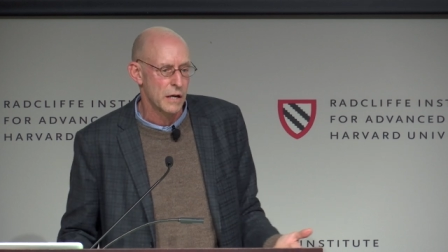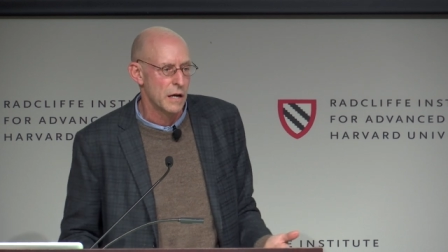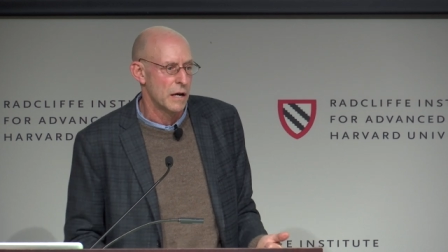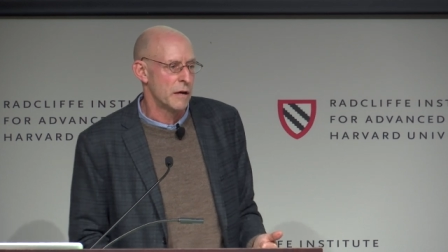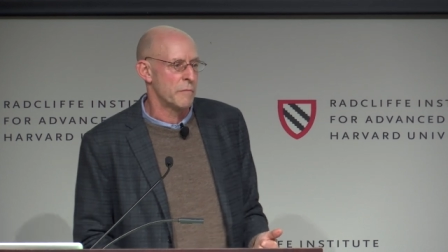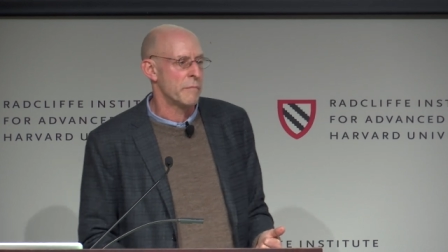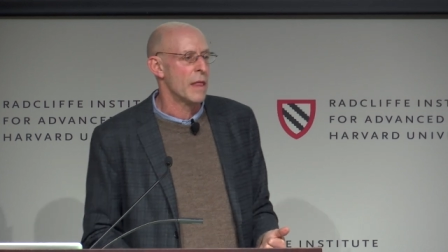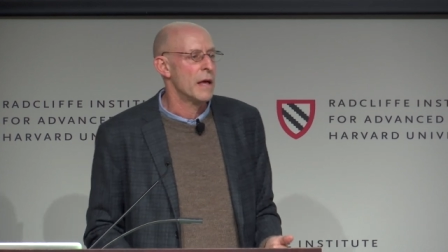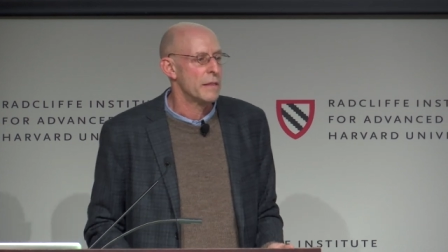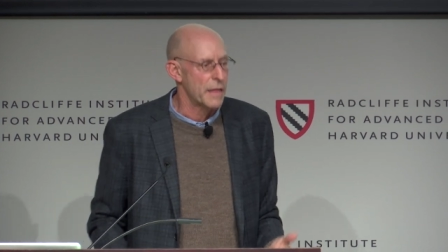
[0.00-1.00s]
Um,
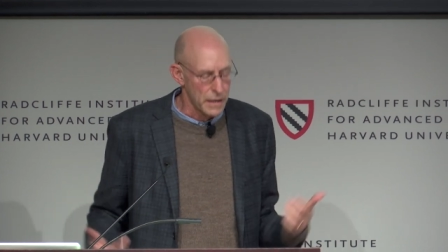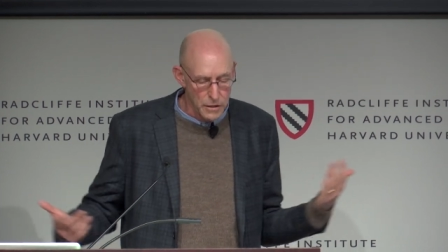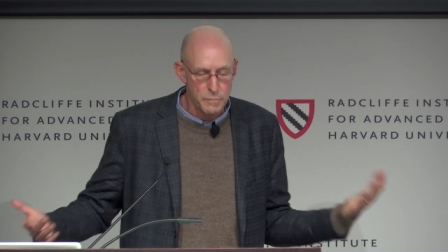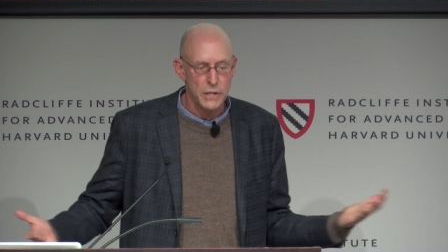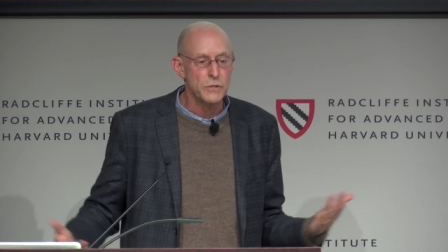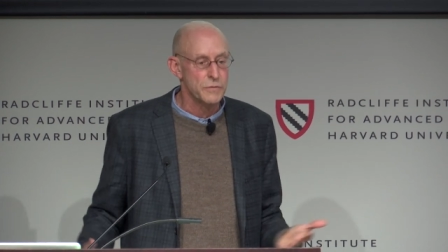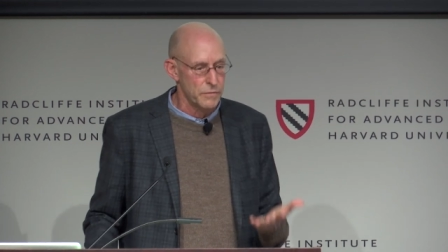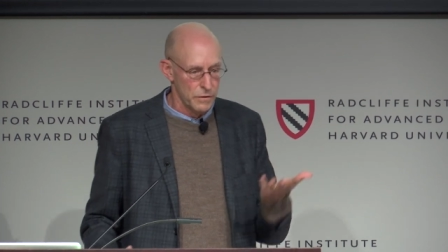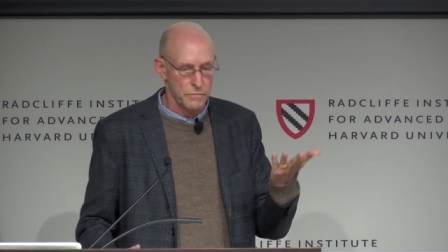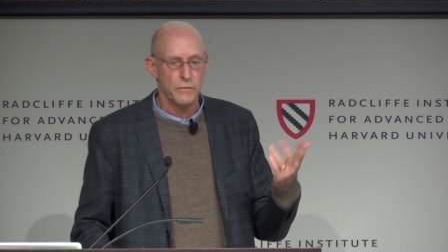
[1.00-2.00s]
that it could be
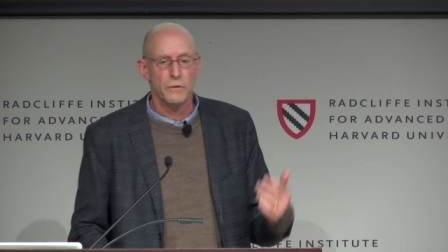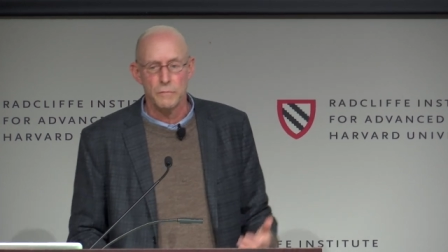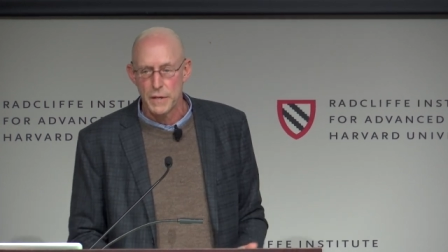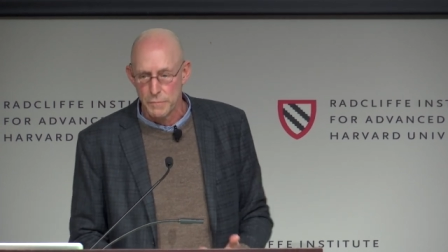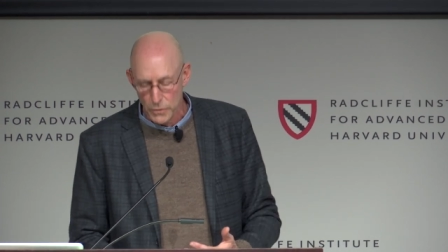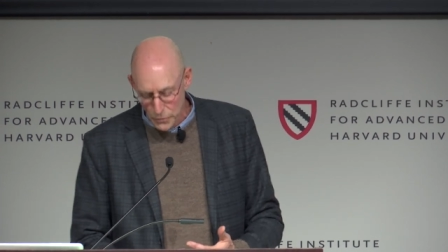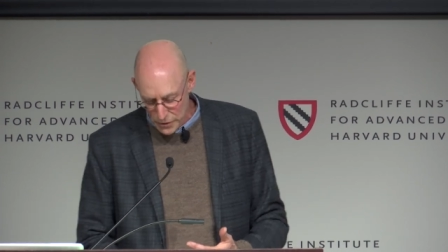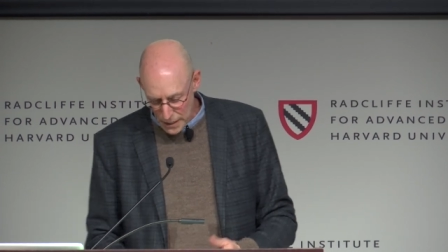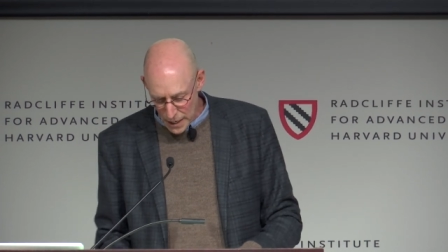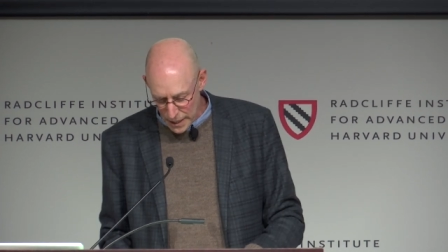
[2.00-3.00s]
useful for people who
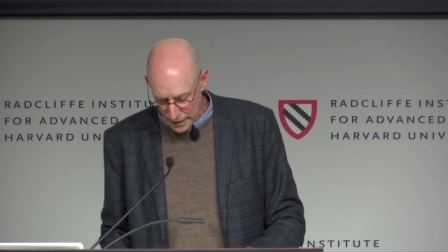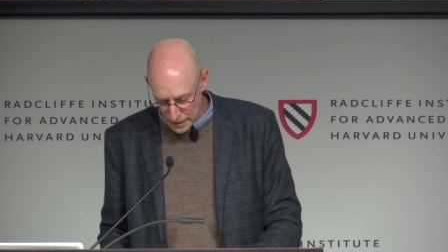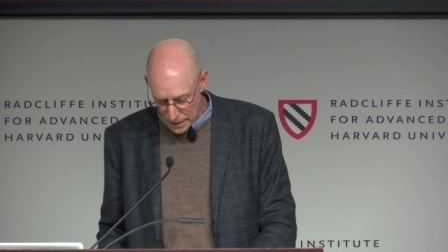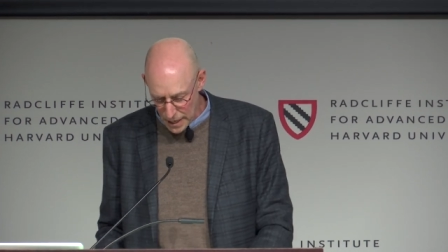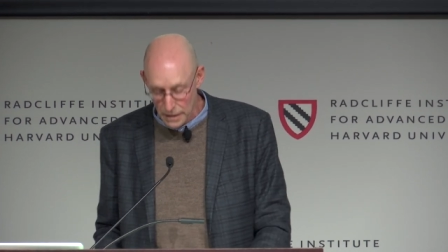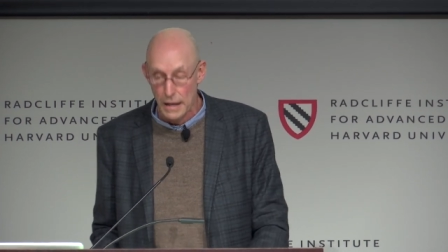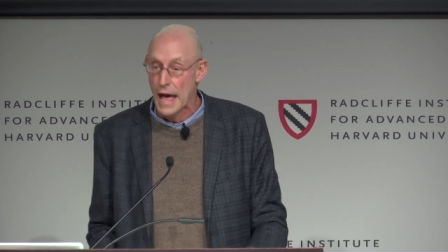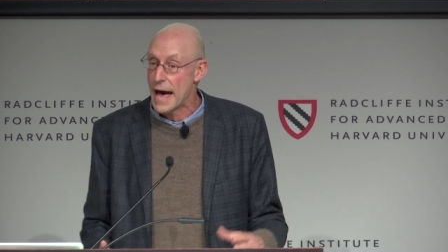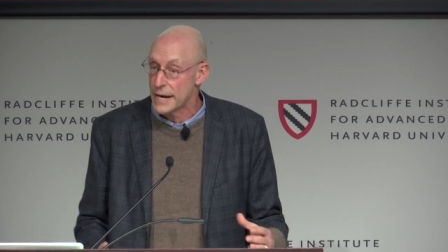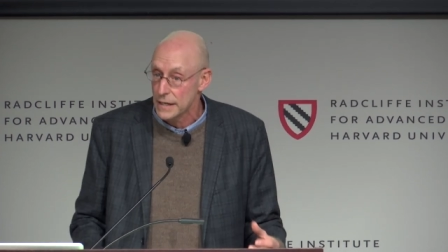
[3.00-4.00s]
are dying and, and
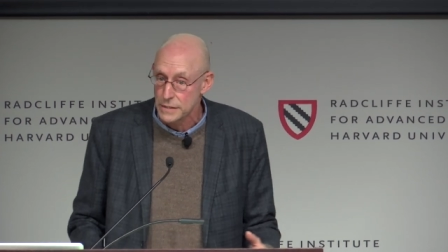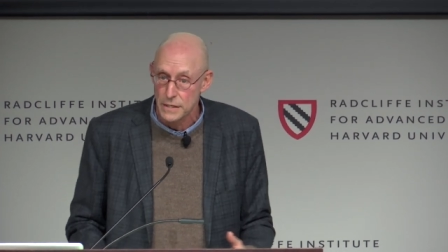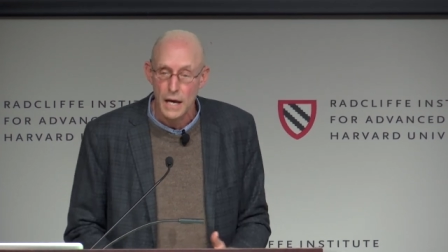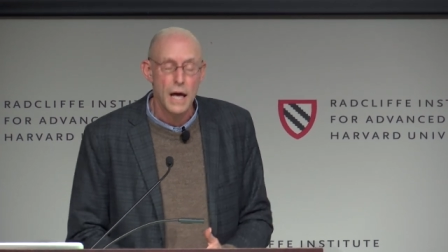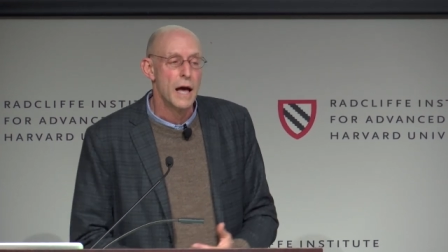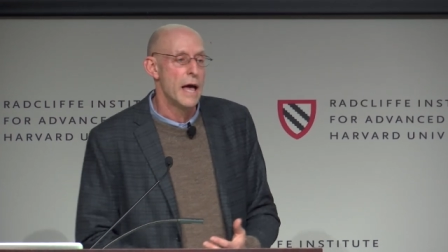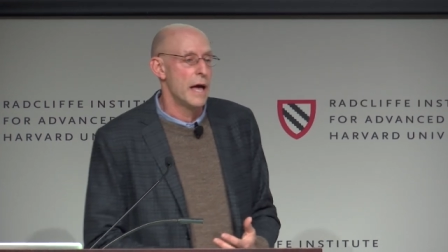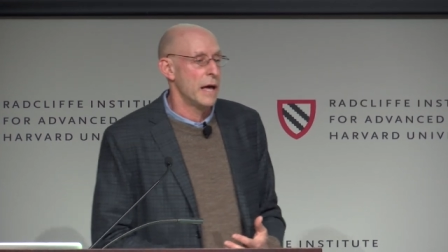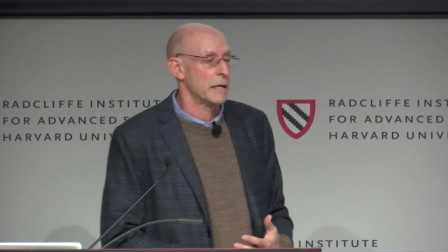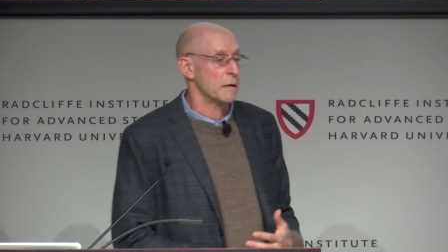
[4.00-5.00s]
addicts
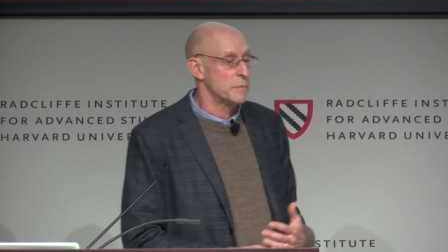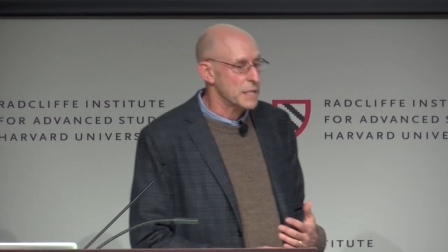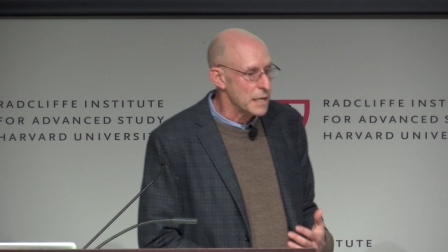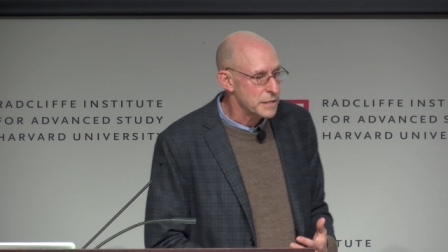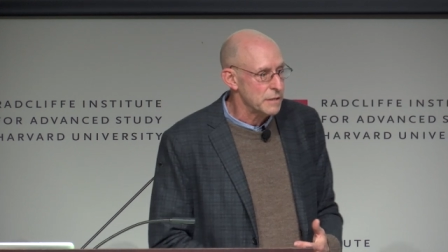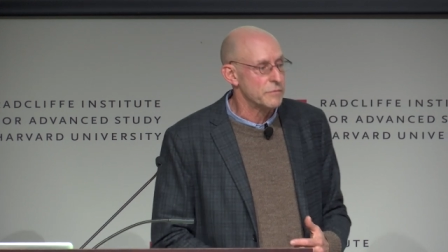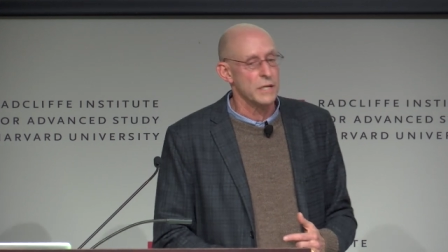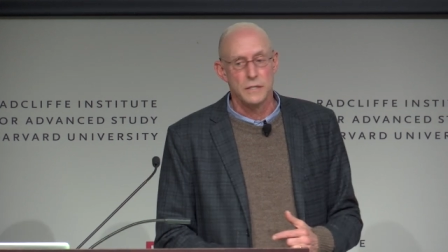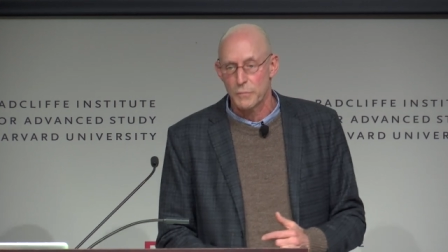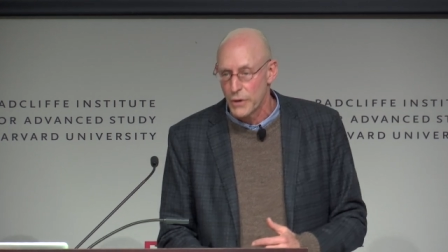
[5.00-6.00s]
and obsessives
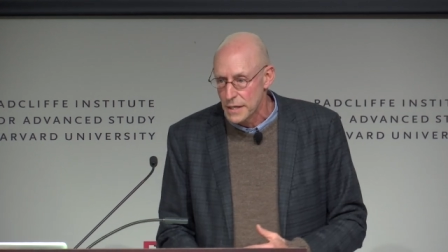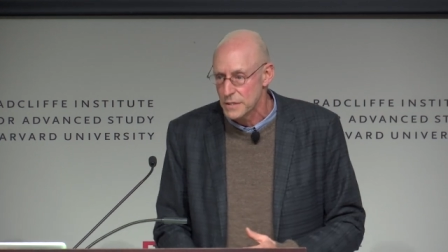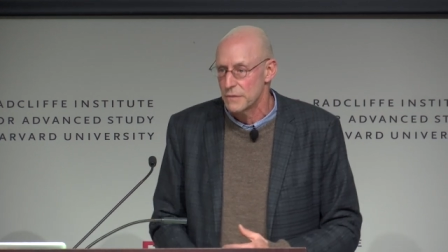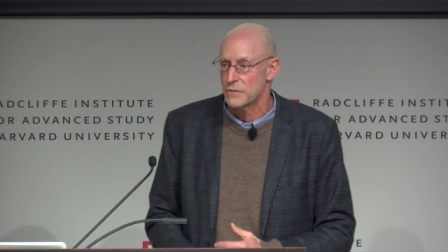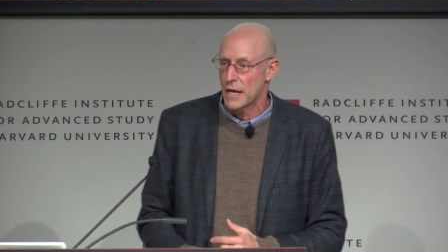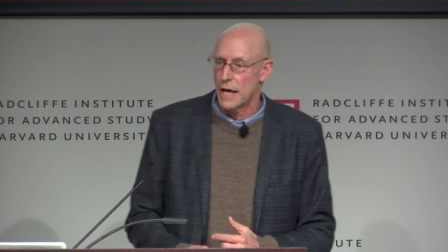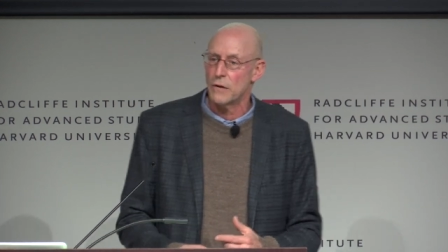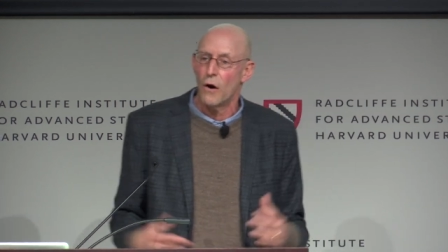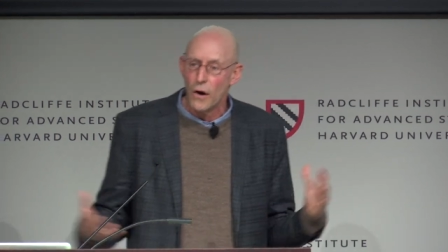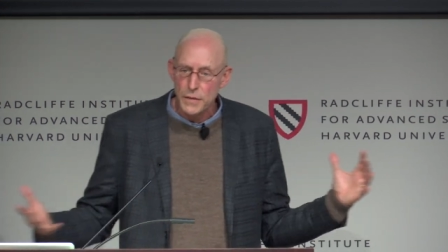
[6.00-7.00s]
and depressives. And
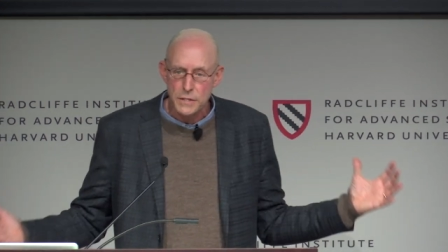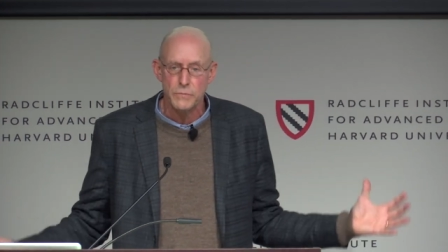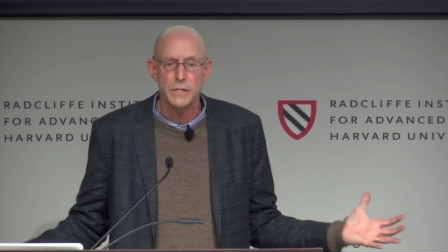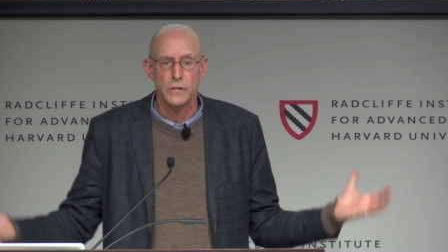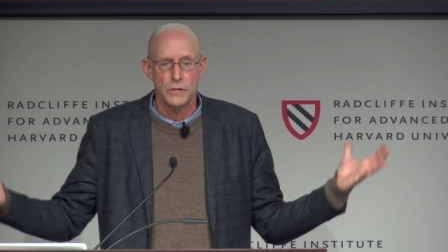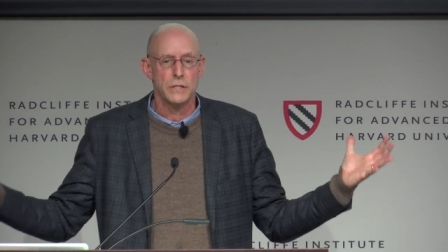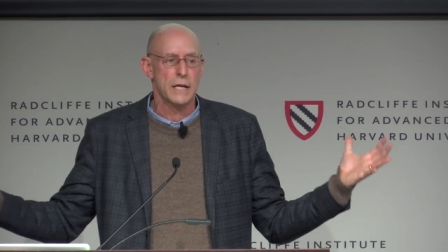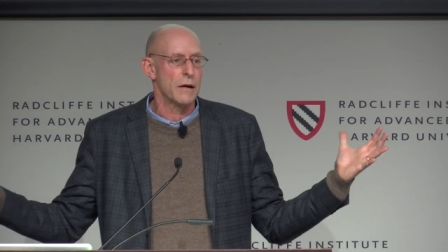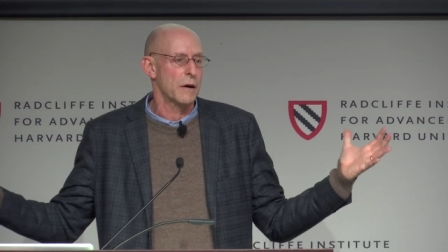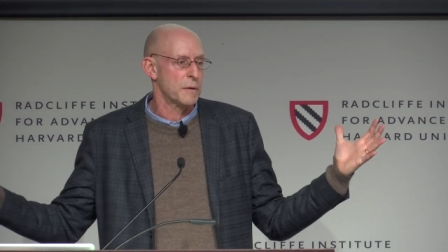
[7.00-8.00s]
all this research is
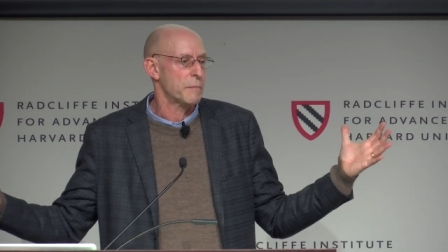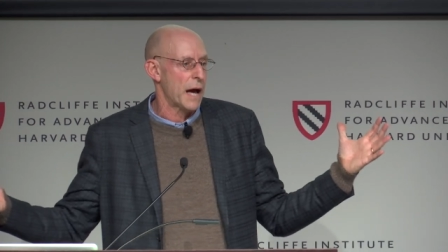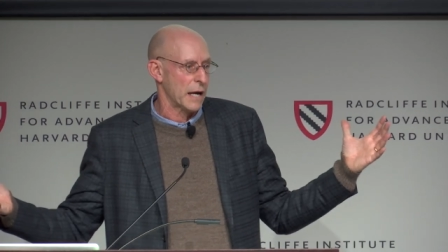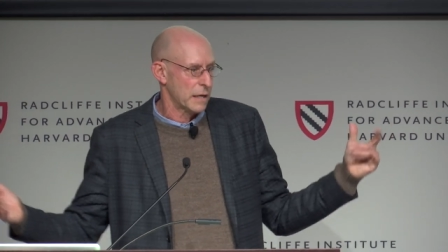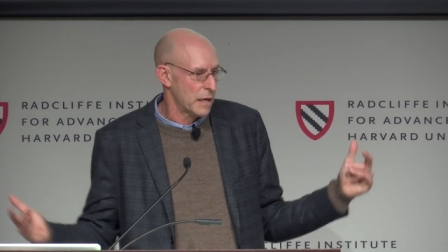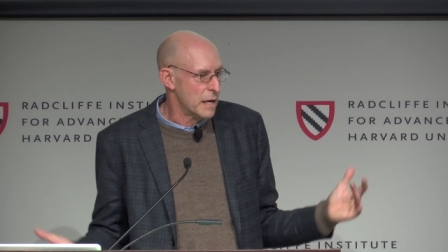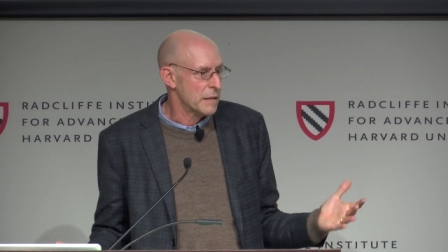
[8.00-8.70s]
now coming back.